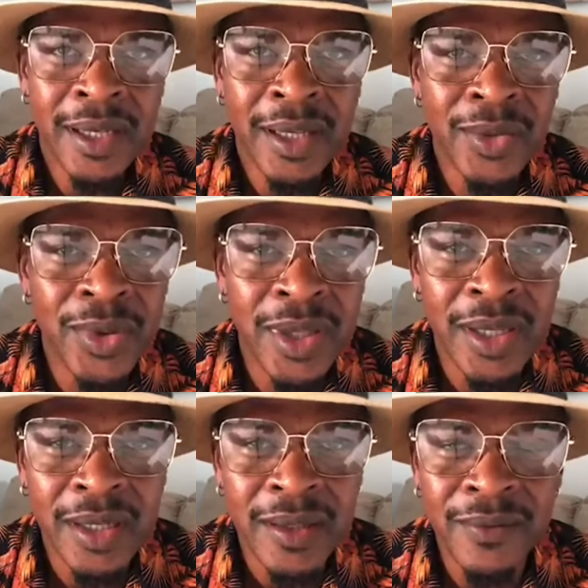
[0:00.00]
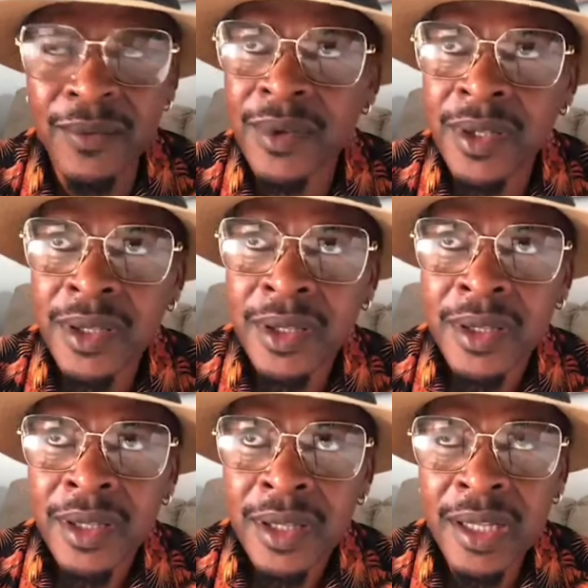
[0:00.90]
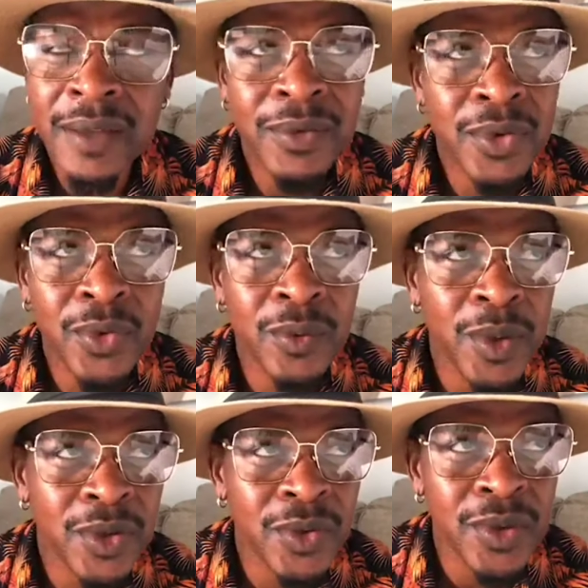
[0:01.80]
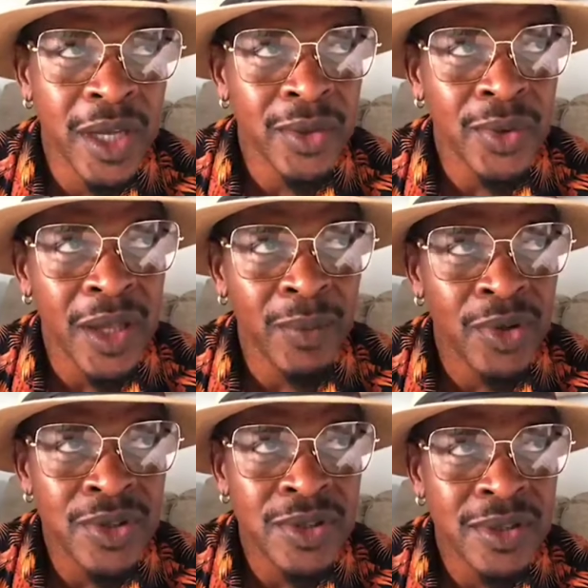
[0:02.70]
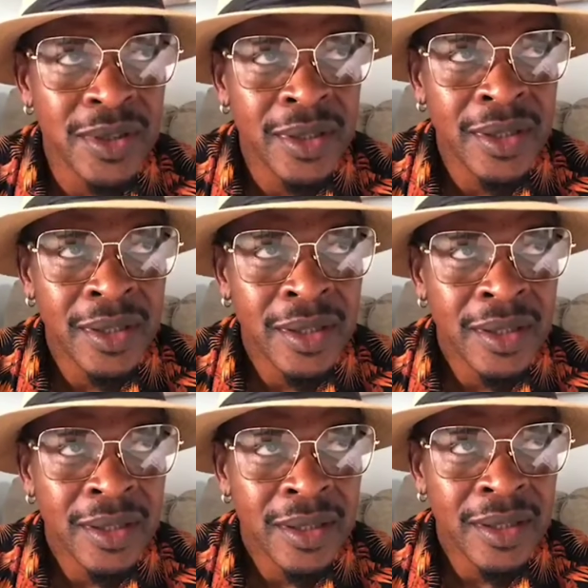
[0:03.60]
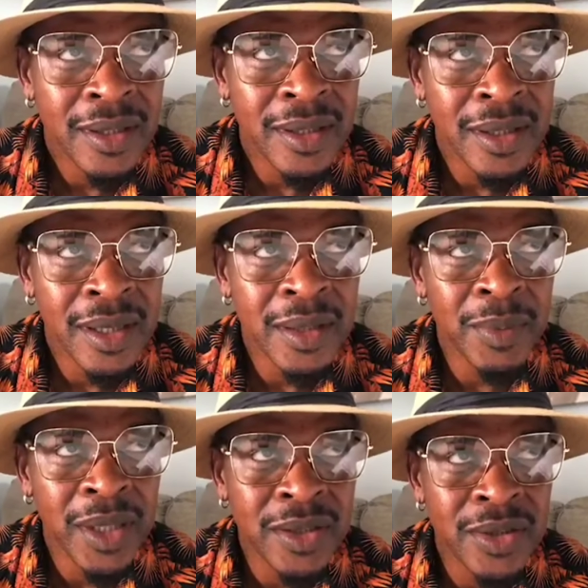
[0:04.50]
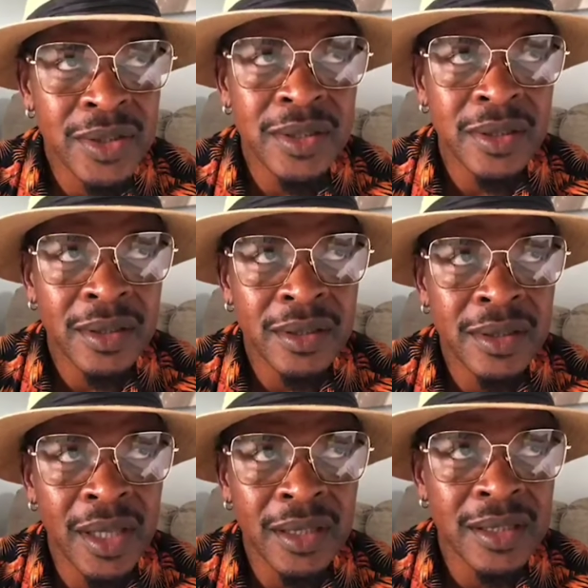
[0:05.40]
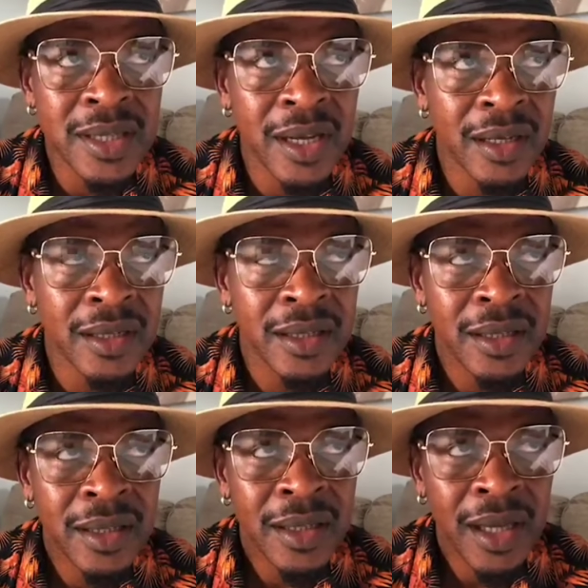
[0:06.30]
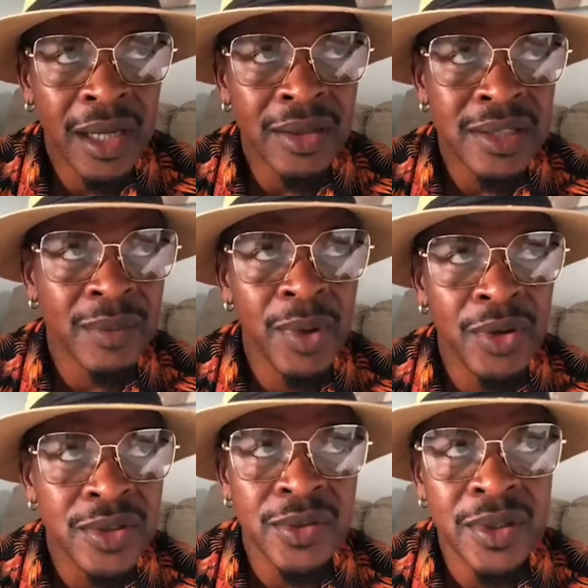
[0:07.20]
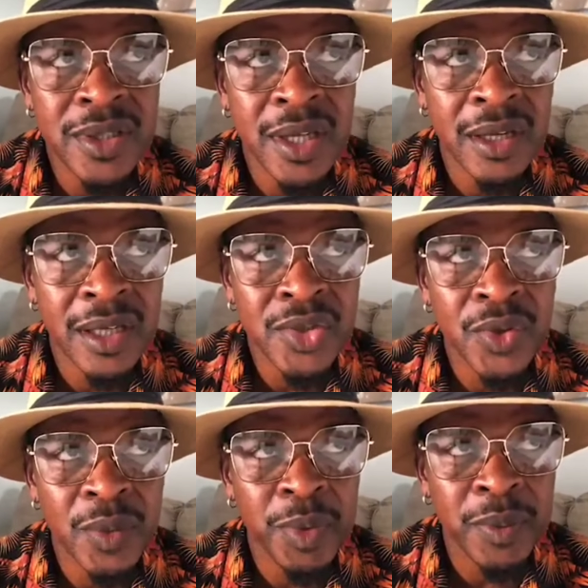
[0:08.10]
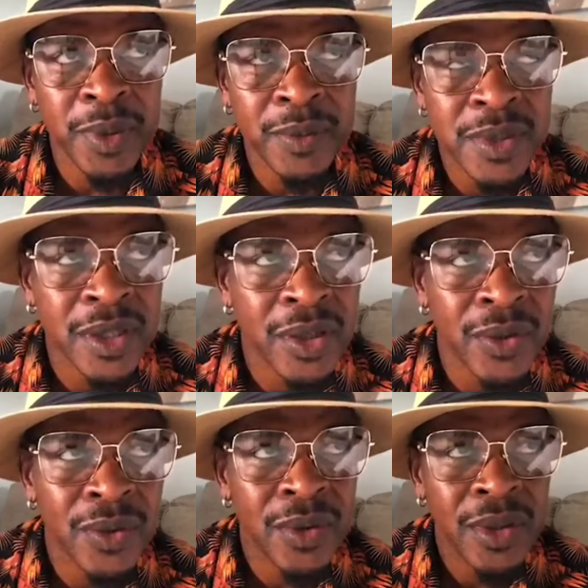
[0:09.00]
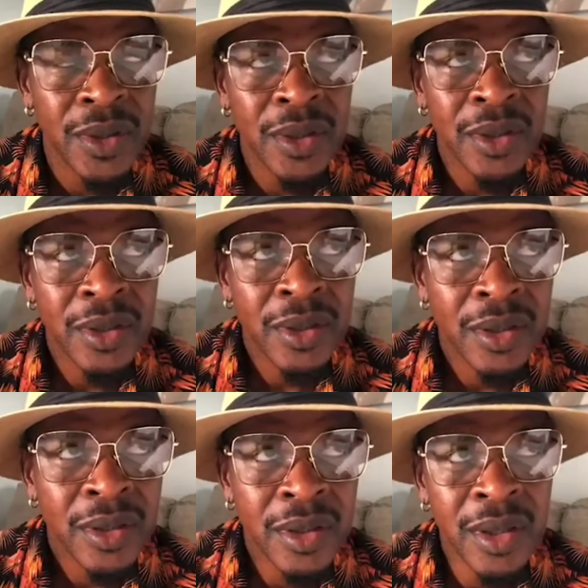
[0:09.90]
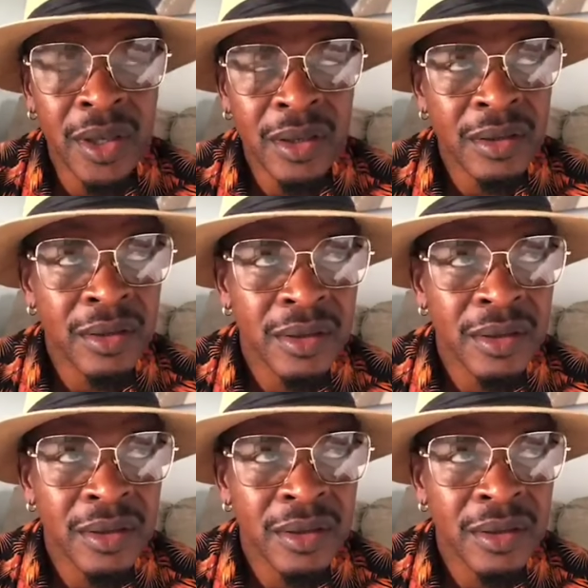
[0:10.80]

And the youth are not even 2 months good at youth a bus. And the man just take the song and just a bounce to the song. I show the people them say, yo. Yeah.